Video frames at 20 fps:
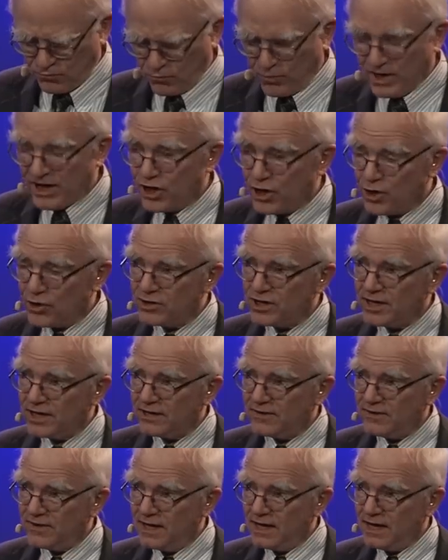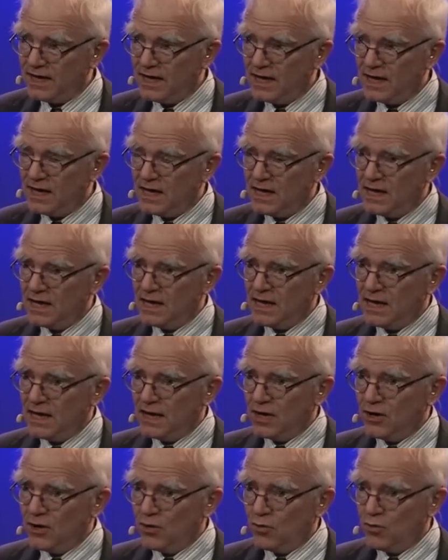we looked at the
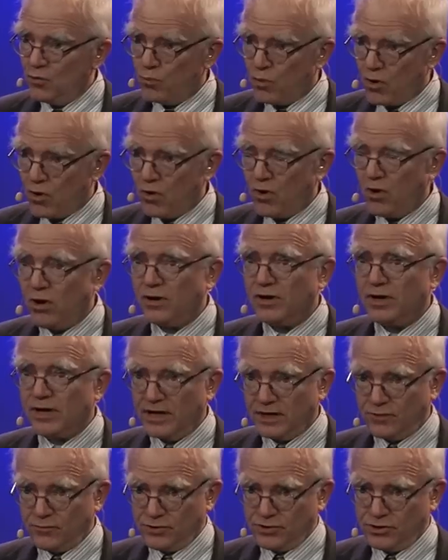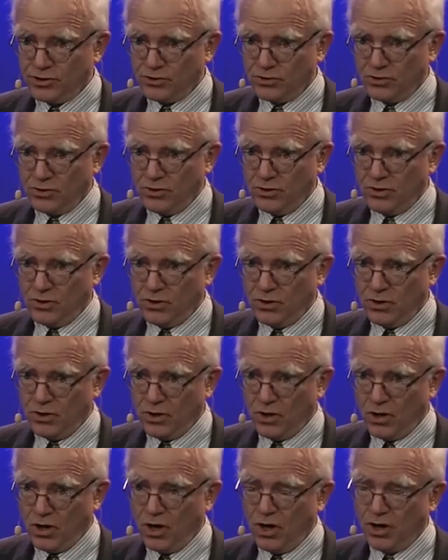world literature
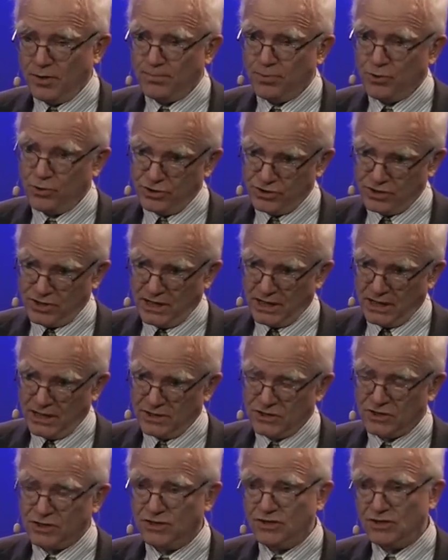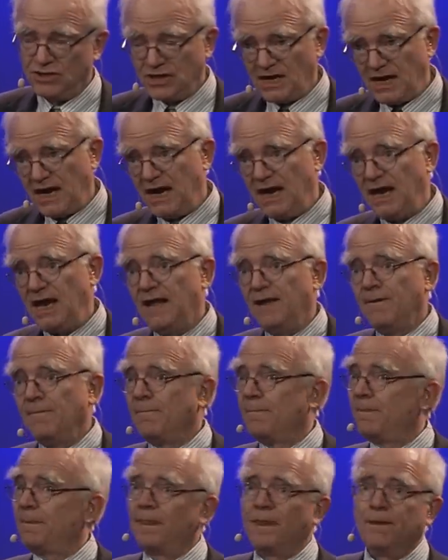on poisonings to see
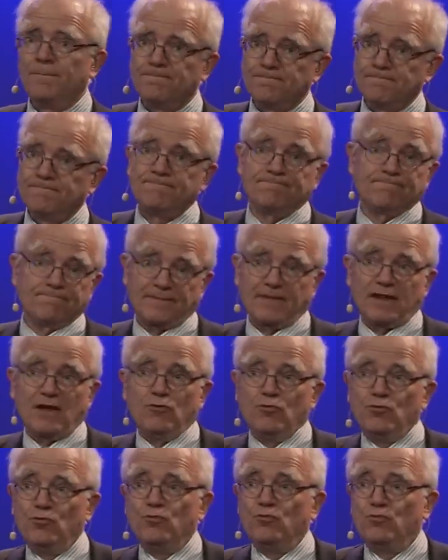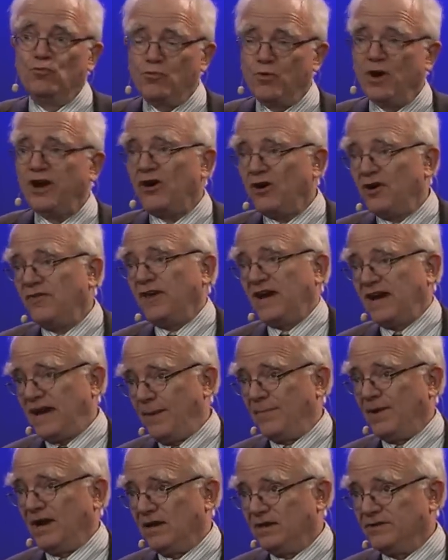what are the
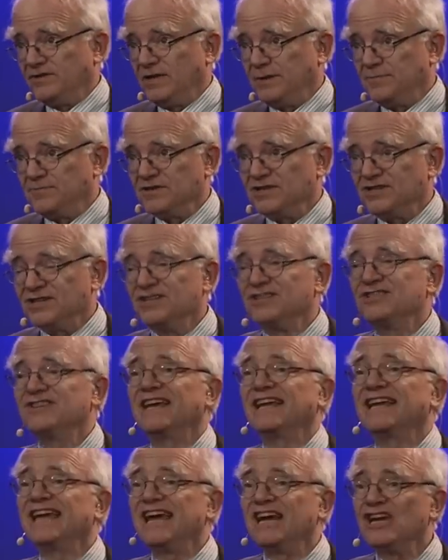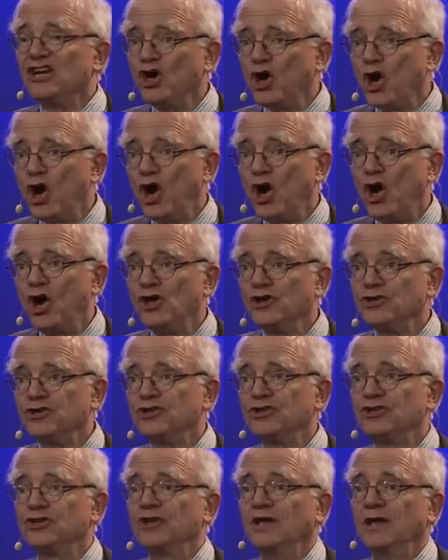chemical substances that can
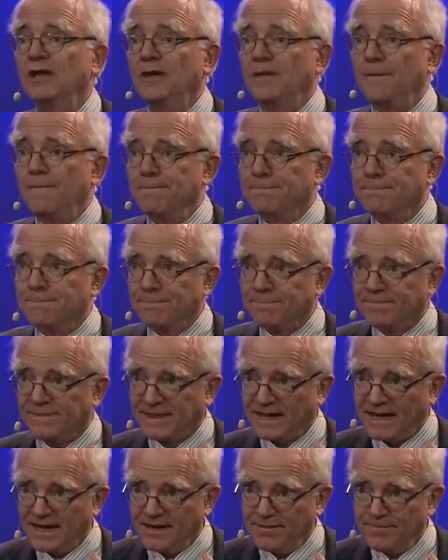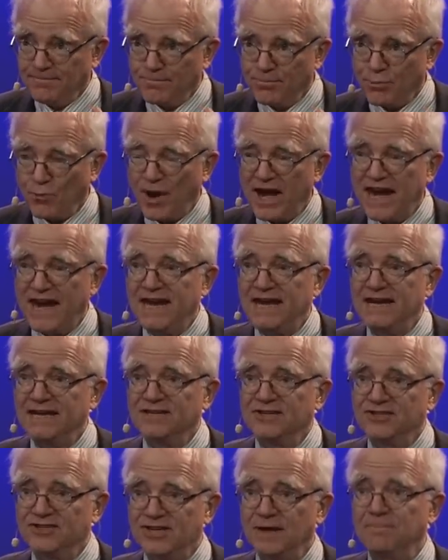cause brain
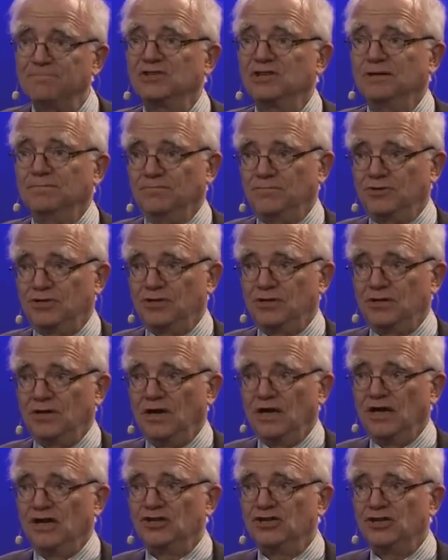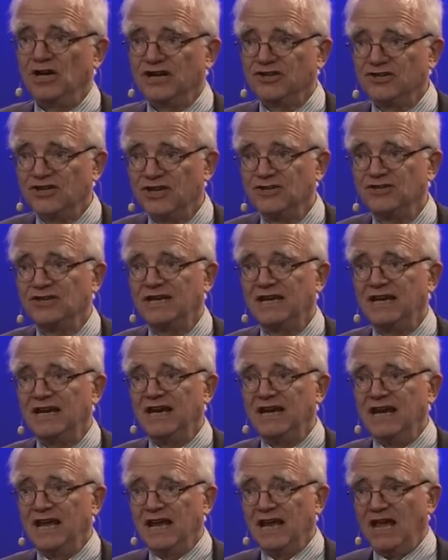symptoms,
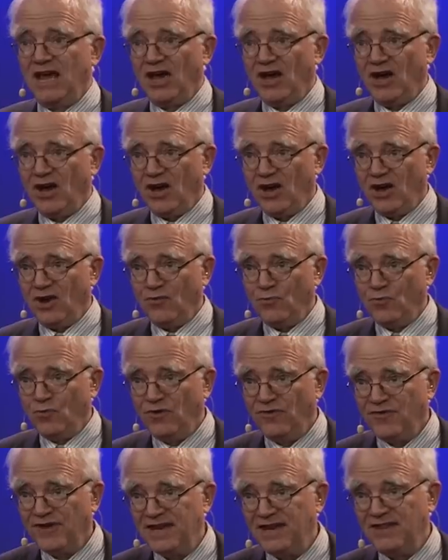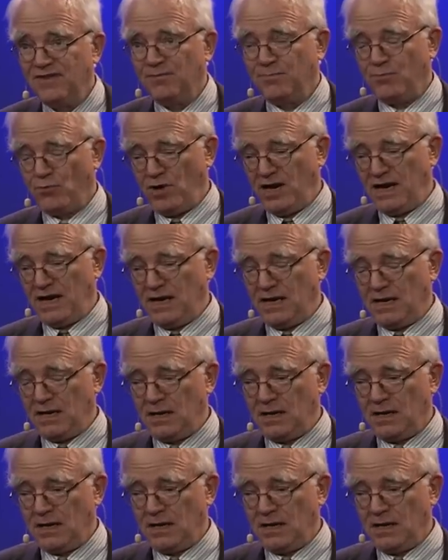toxicity within the brain.